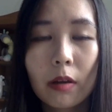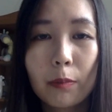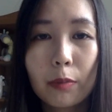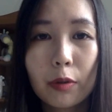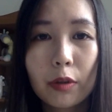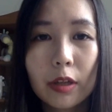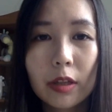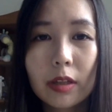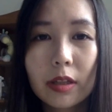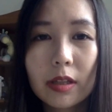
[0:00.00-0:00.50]

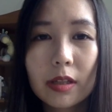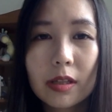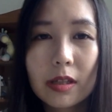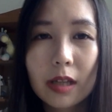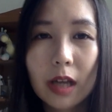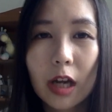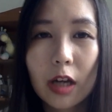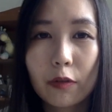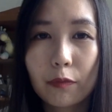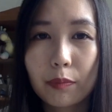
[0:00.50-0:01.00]
putting this
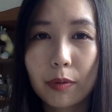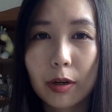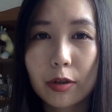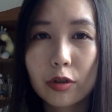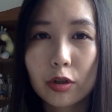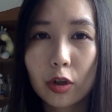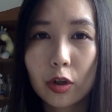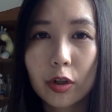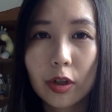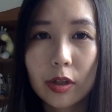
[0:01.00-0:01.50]
kind of
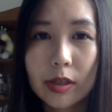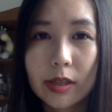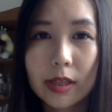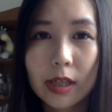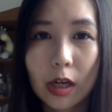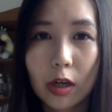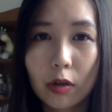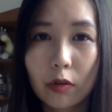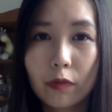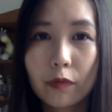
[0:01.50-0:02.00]
pressure on
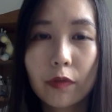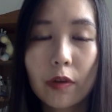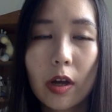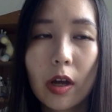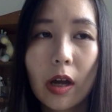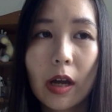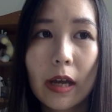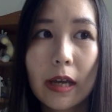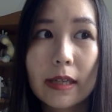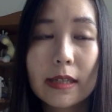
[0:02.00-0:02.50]
yourself
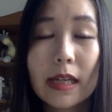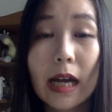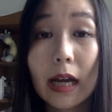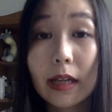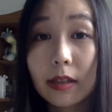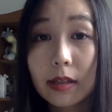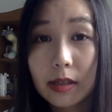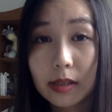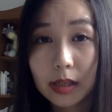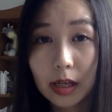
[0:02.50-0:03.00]
is
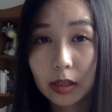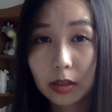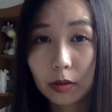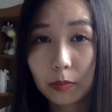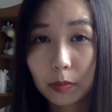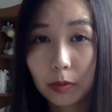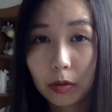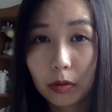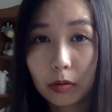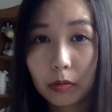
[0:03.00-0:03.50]

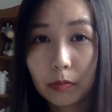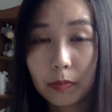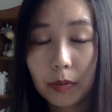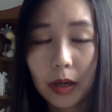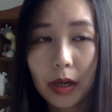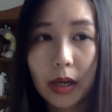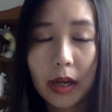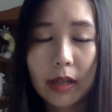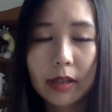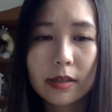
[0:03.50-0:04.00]
understandable,
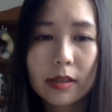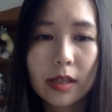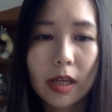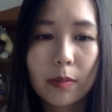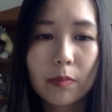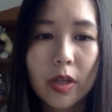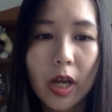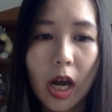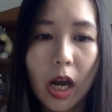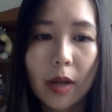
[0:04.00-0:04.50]
but at the
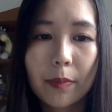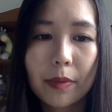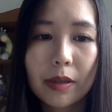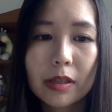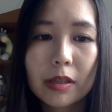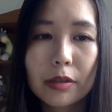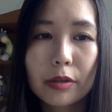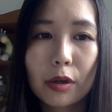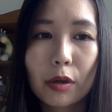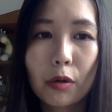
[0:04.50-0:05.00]
same time,
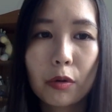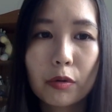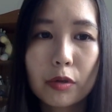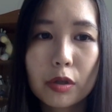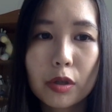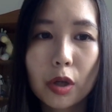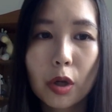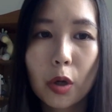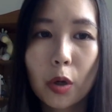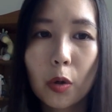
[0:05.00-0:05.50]
it's
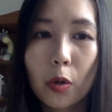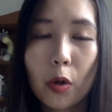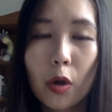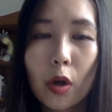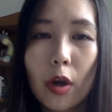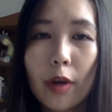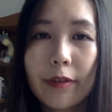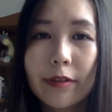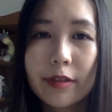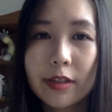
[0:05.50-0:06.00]
also
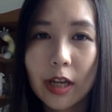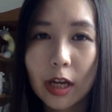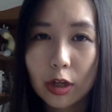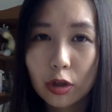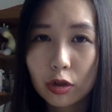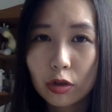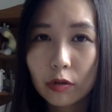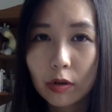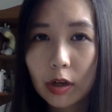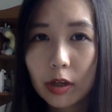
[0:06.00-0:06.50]

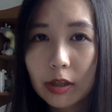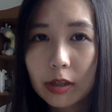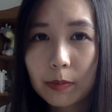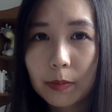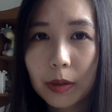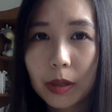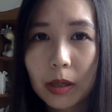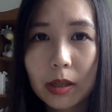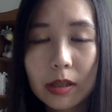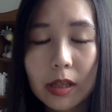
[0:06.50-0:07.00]
dangerous
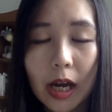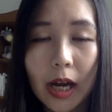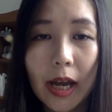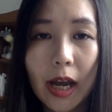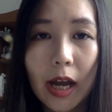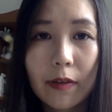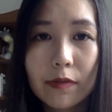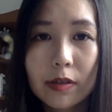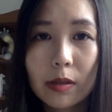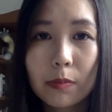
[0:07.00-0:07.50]
because I
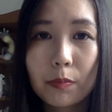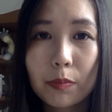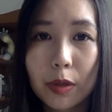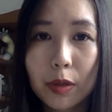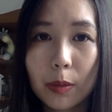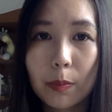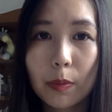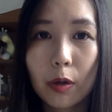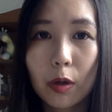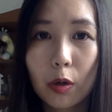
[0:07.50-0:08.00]
have seen
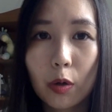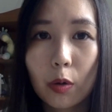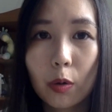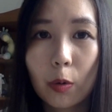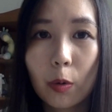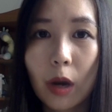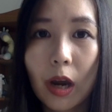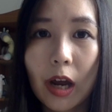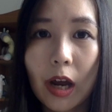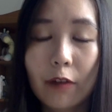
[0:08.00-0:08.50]
people
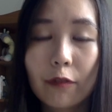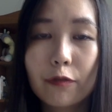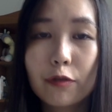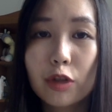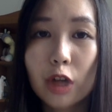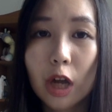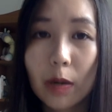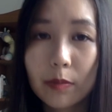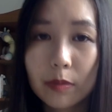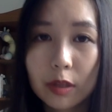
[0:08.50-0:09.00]
who have
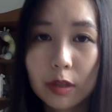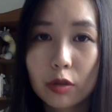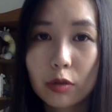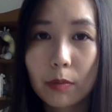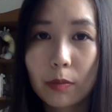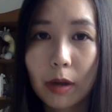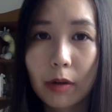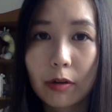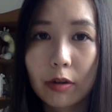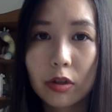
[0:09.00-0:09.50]
jumped into
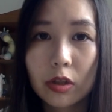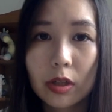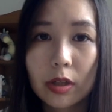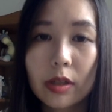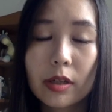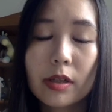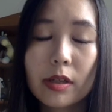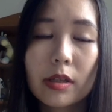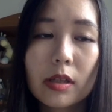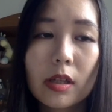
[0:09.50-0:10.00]

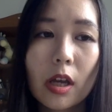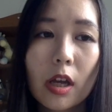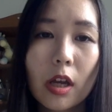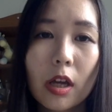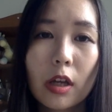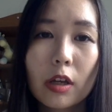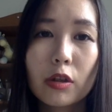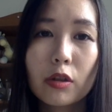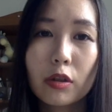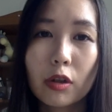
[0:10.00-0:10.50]
marriages,
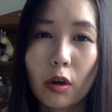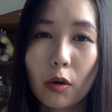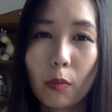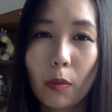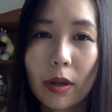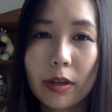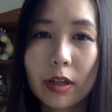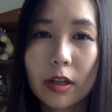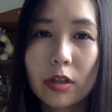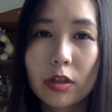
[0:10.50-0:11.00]
you know,
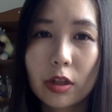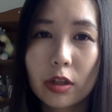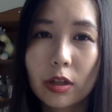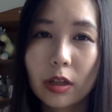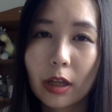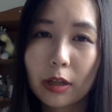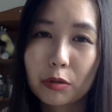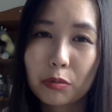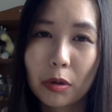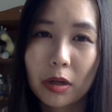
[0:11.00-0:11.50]
when they turn
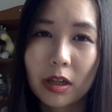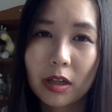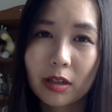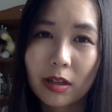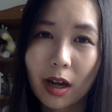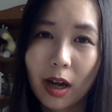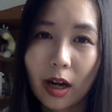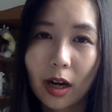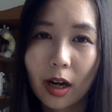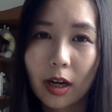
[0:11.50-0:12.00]
like
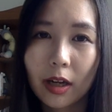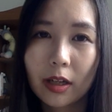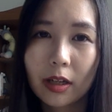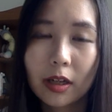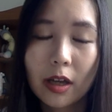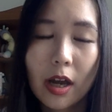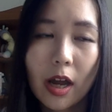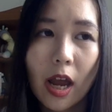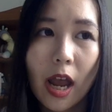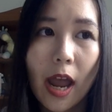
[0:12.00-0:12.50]

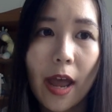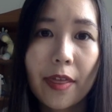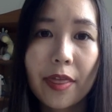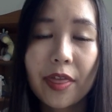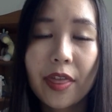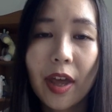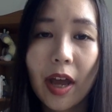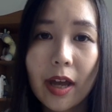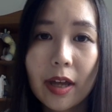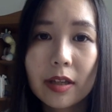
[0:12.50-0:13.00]
29,
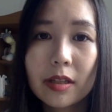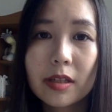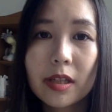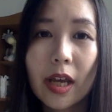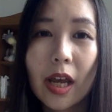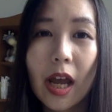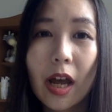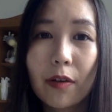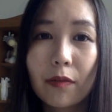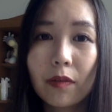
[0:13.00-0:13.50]
and then
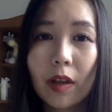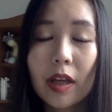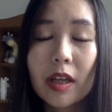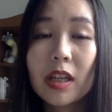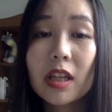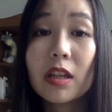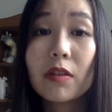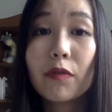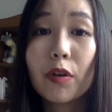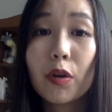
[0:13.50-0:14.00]
they have
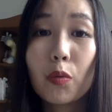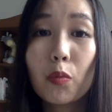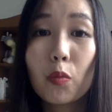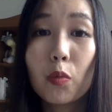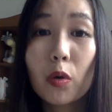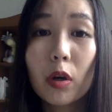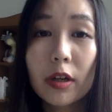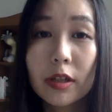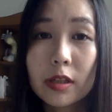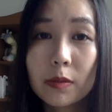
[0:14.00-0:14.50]
like even
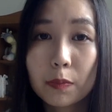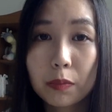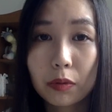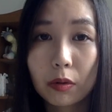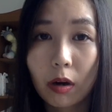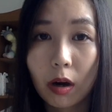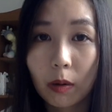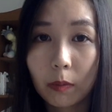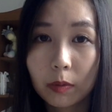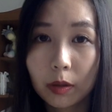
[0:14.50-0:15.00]
worse
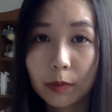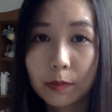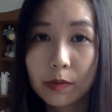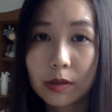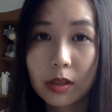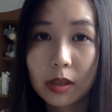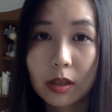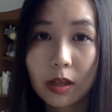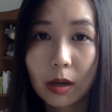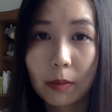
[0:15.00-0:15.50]

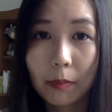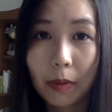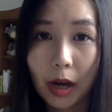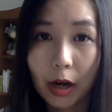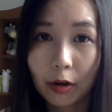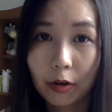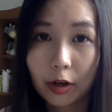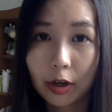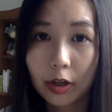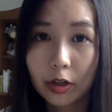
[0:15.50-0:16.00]
problems in their
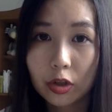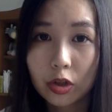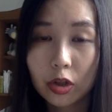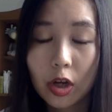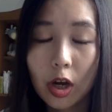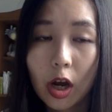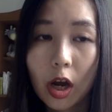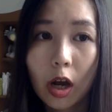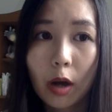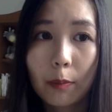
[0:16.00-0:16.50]

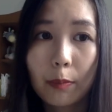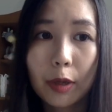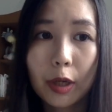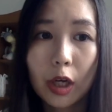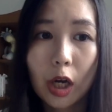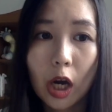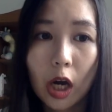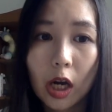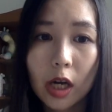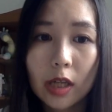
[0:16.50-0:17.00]
marriage
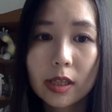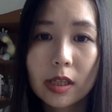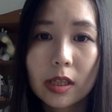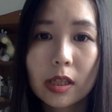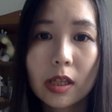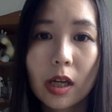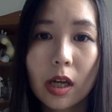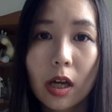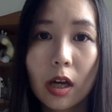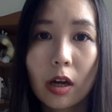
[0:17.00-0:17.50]

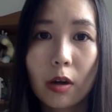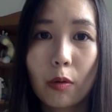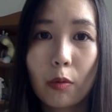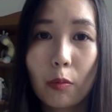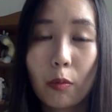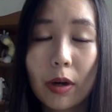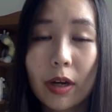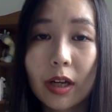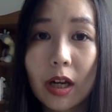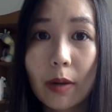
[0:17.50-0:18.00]
because
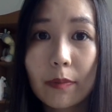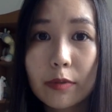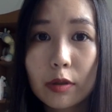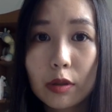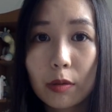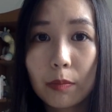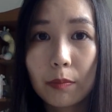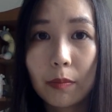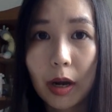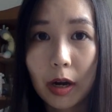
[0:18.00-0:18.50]
when it comes
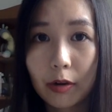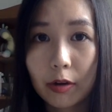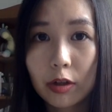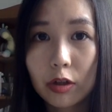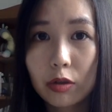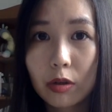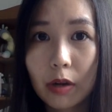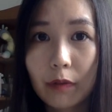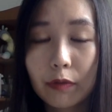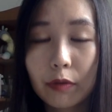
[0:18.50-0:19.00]
to
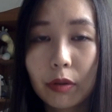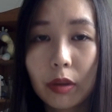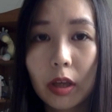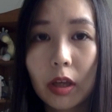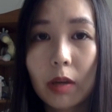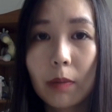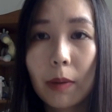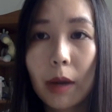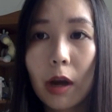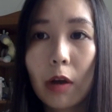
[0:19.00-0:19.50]
marriage, you have to
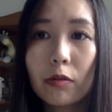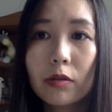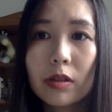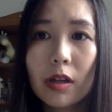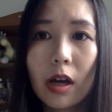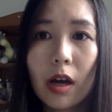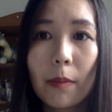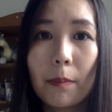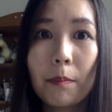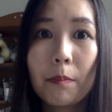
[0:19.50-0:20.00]
think about
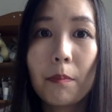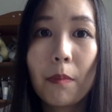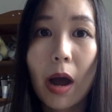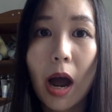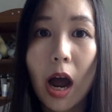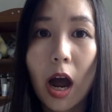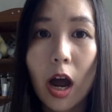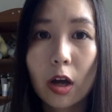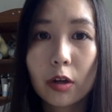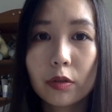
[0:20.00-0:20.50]
the
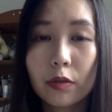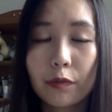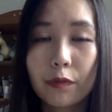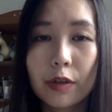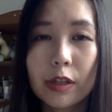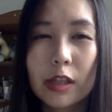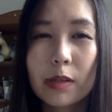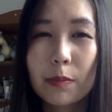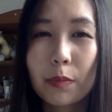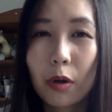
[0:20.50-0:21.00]
amount of
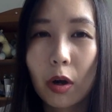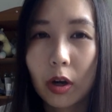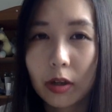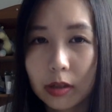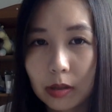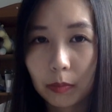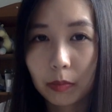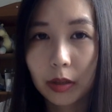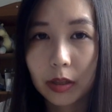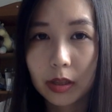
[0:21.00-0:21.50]

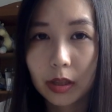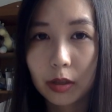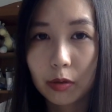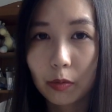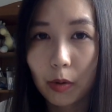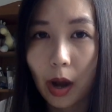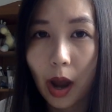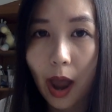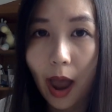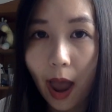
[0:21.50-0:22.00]
responsibility
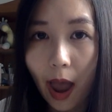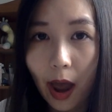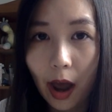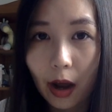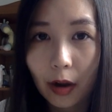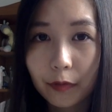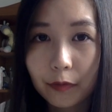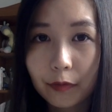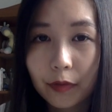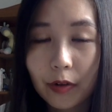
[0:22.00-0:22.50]
you
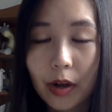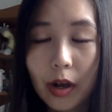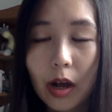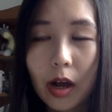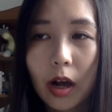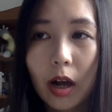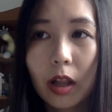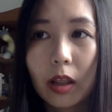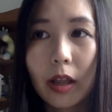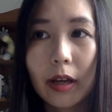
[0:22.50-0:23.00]
have.
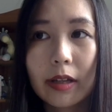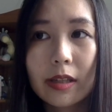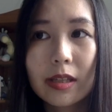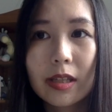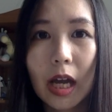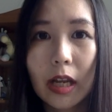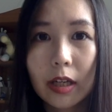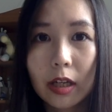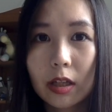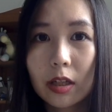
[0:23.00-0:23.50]
Like,
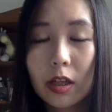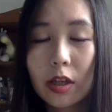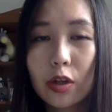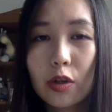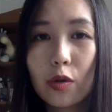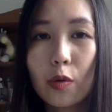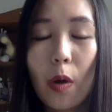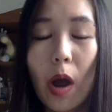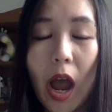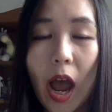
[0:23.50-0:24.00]
suddenly
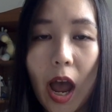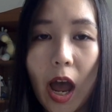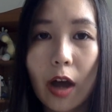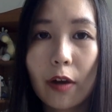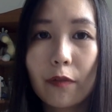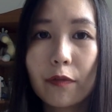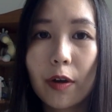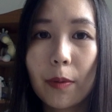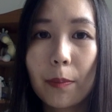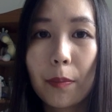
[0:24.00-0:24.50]
you
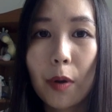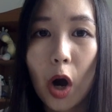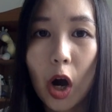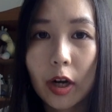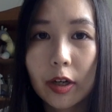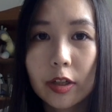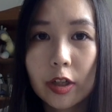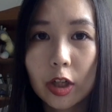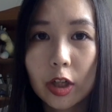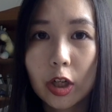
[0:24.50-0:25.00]
have a
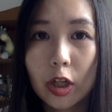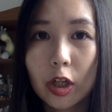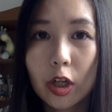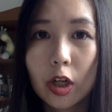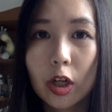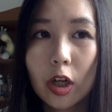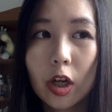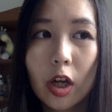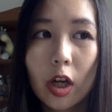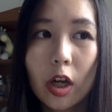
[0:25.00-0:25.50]

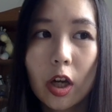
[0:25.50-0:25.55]
partner,